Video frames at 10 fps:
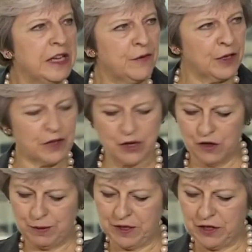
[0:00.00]
These
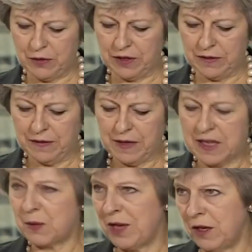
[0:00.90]
two events
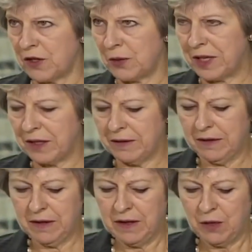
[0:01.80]
show just how
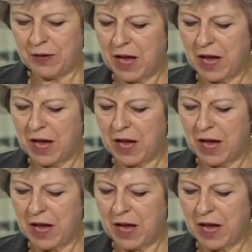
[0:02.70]
divided